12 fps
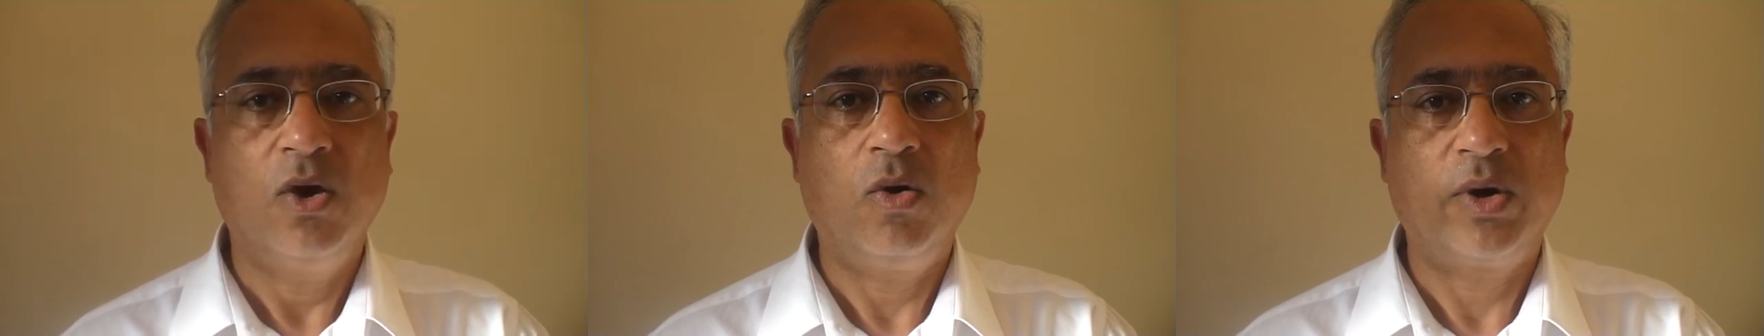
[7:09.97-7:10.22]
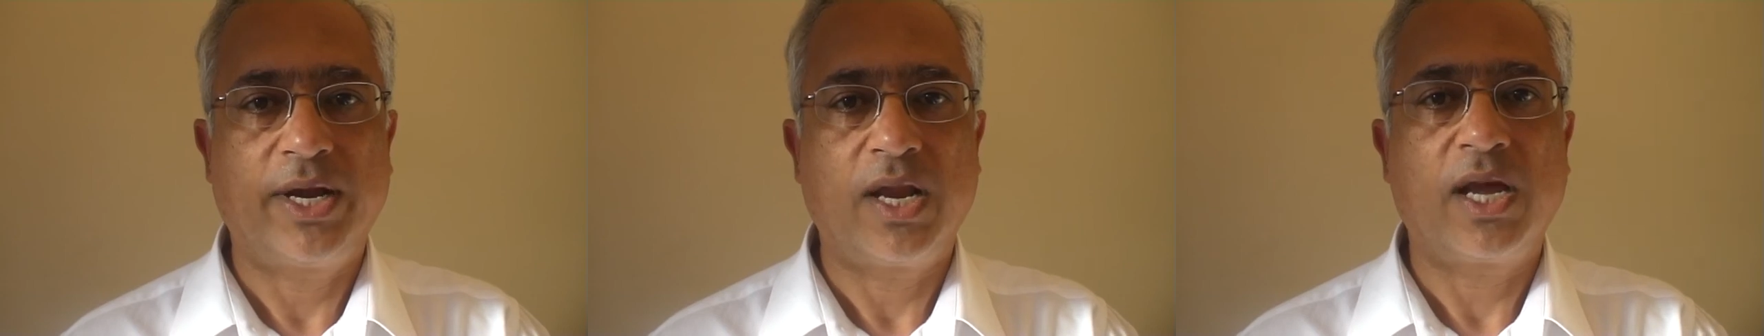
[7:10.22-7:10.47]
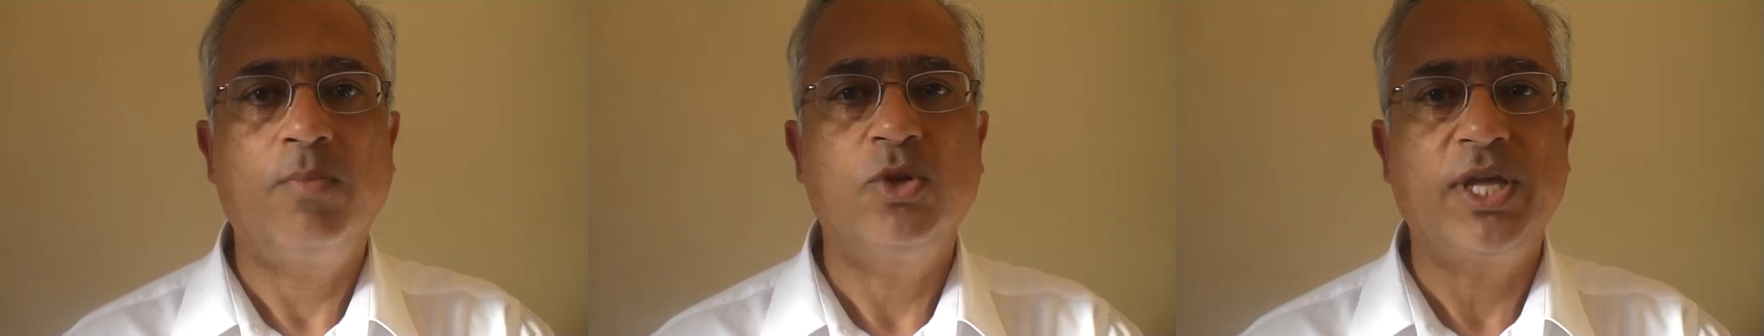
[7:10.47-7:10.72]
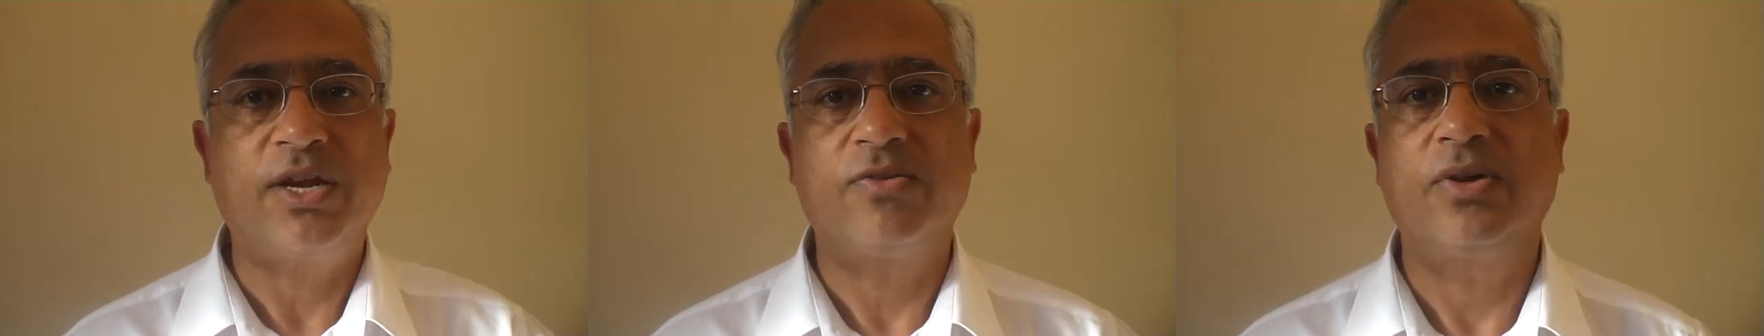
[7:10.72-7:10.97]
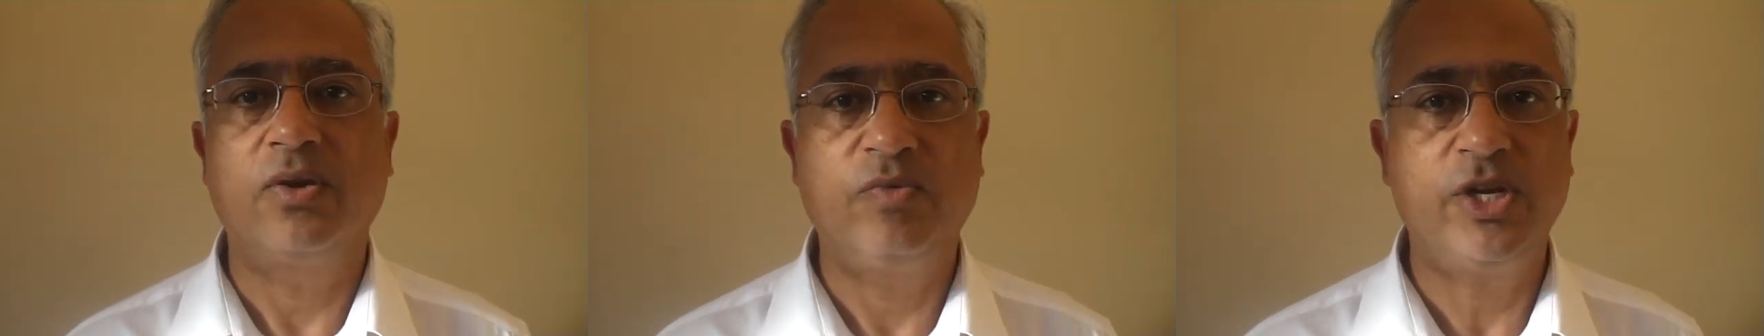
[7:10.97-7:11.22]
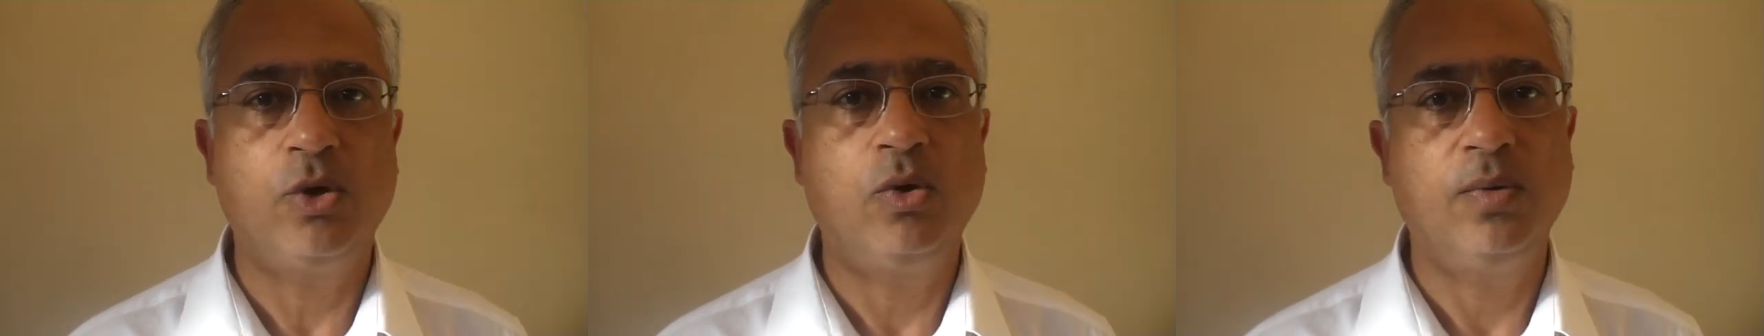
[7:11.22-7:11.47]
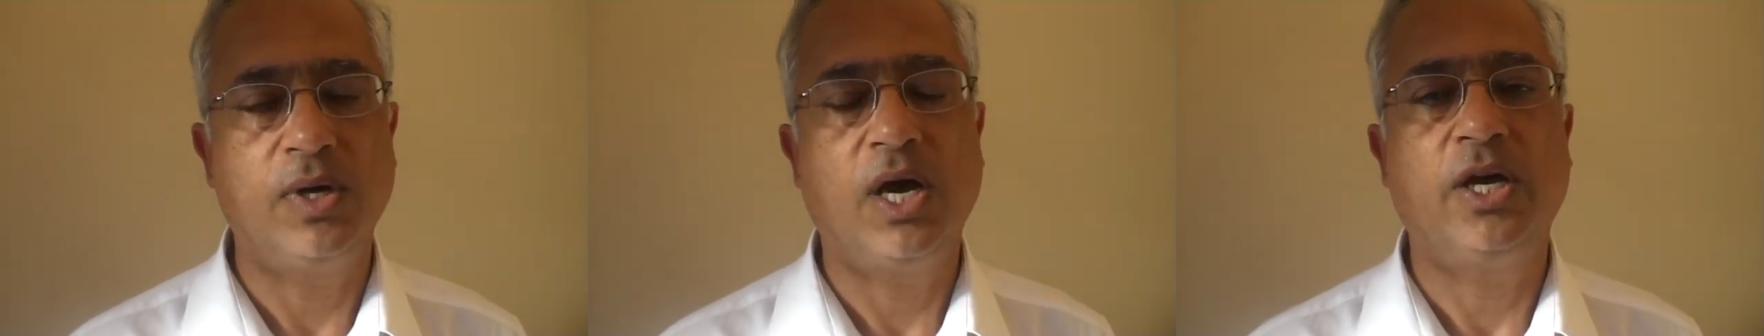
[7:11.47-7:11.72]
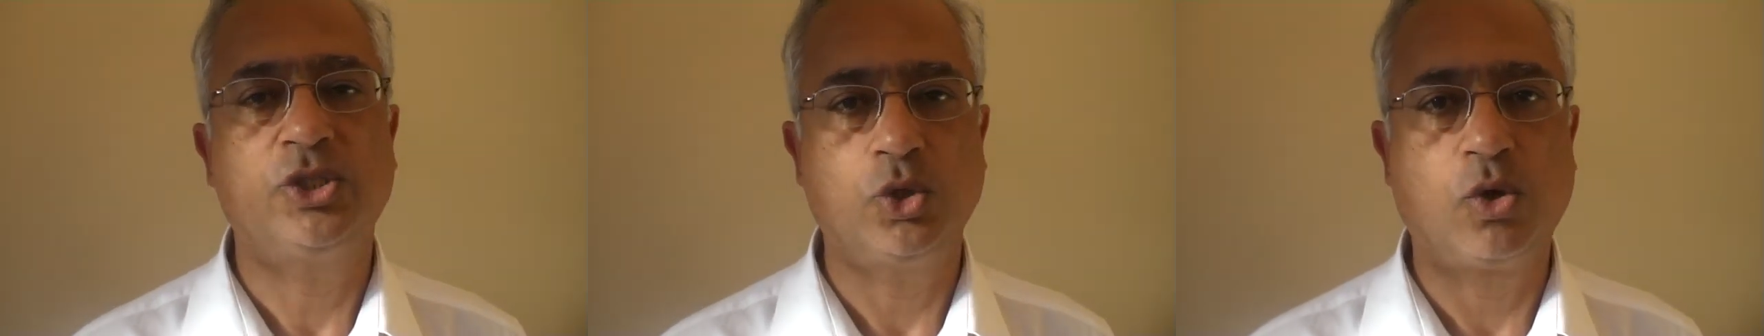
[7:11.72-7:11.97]
Alright, I'll come to that video
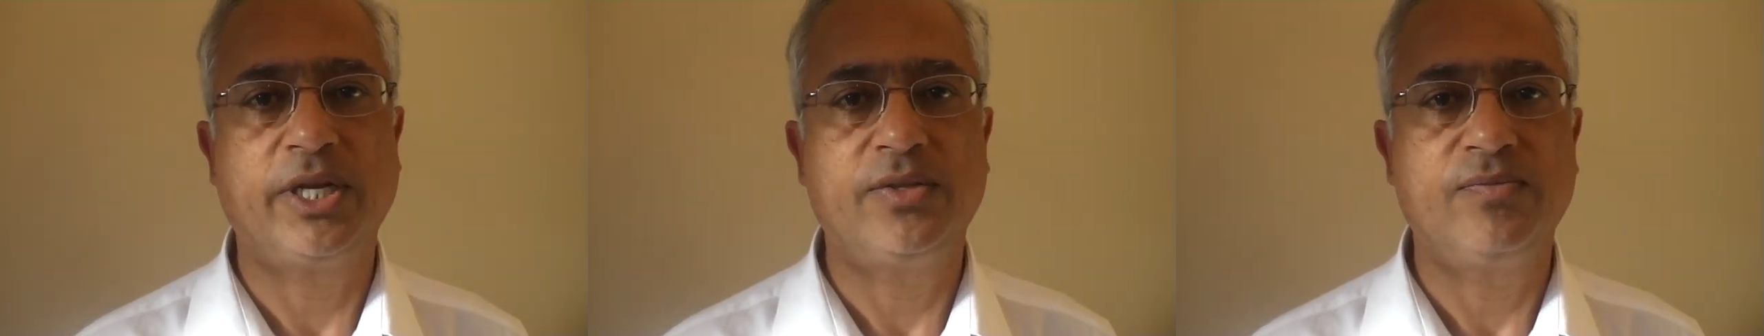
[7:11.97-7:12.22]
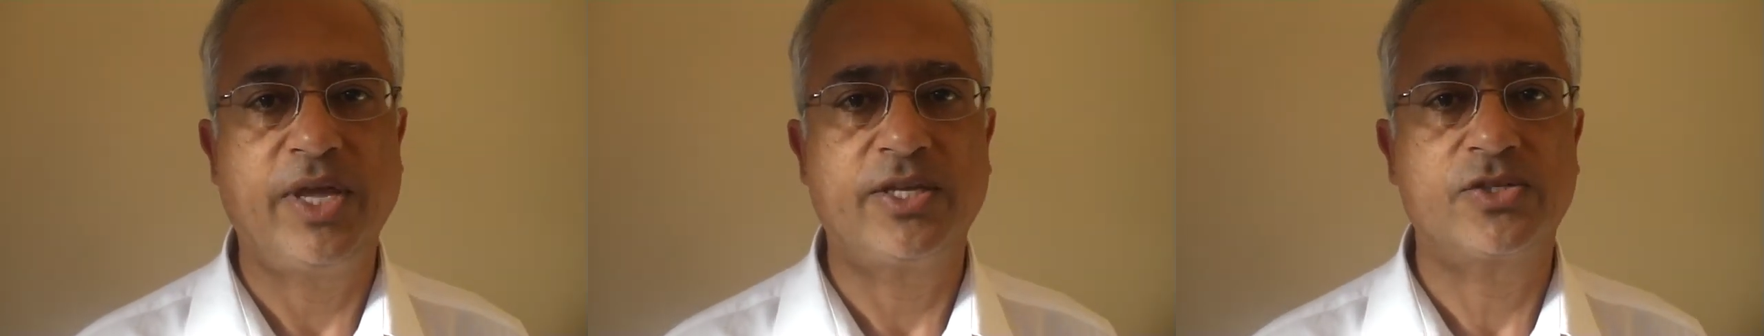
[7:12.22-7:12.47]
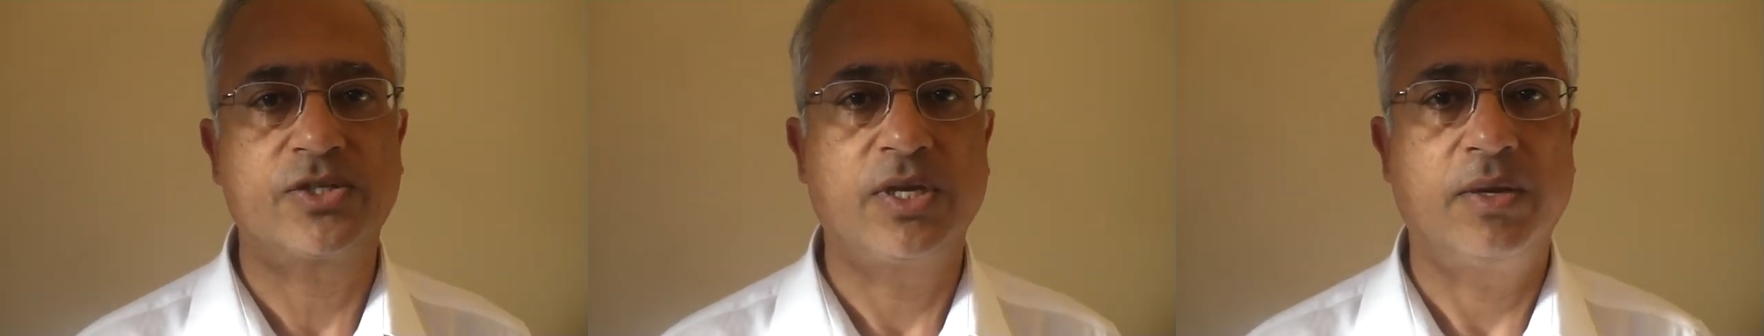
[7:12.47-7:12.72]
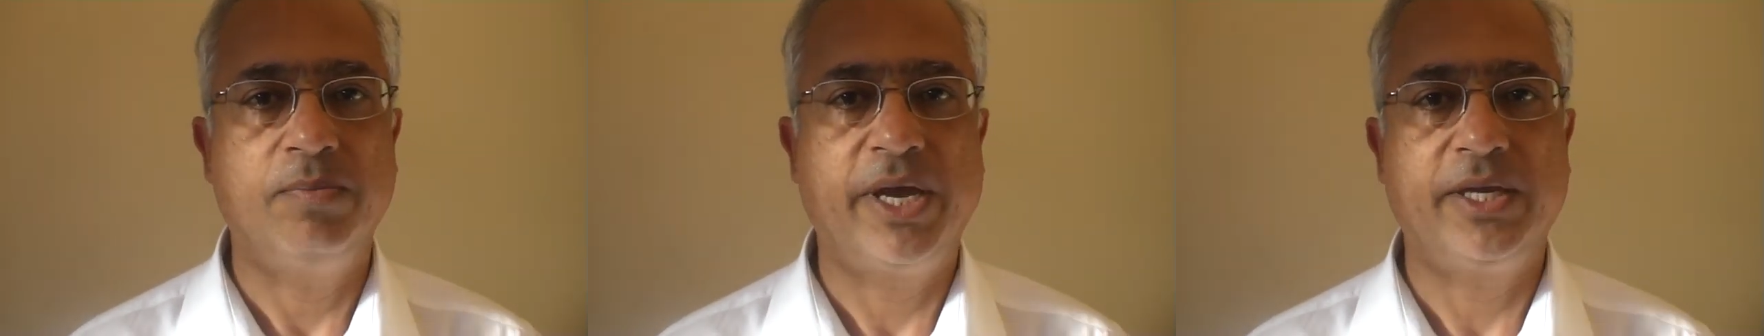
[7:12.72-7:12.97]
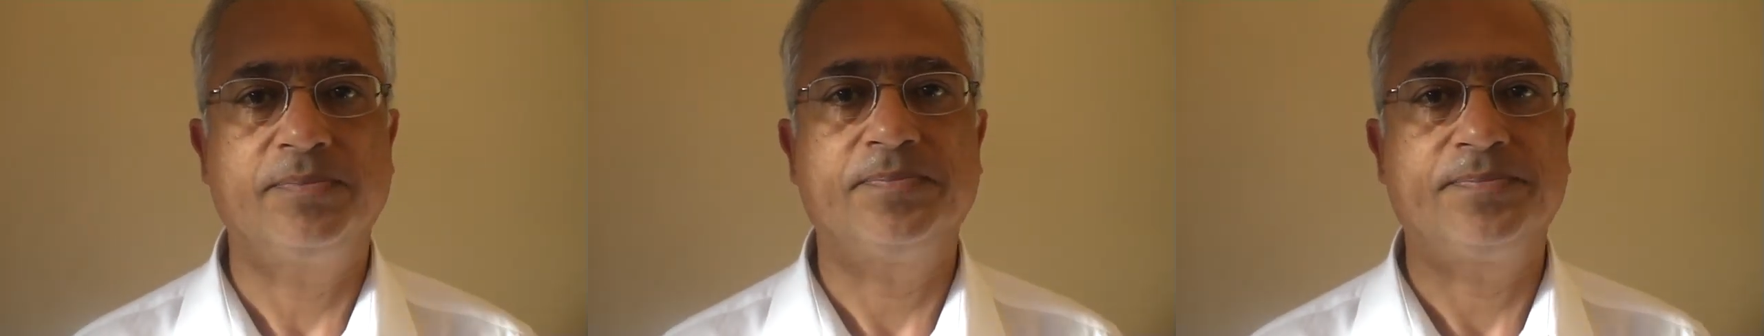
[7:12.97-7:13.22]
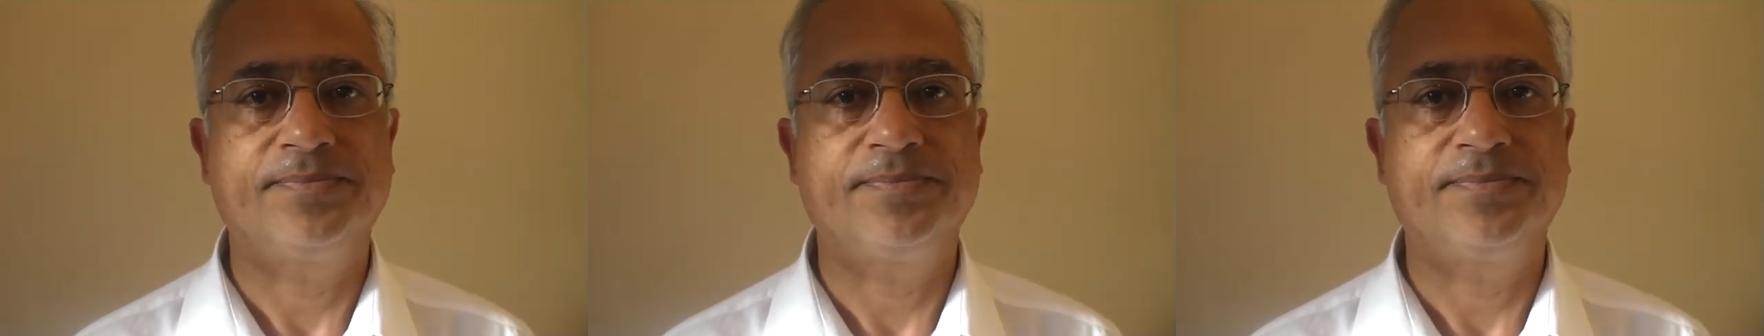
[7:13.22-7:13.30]
shortly. Thanks. Bye.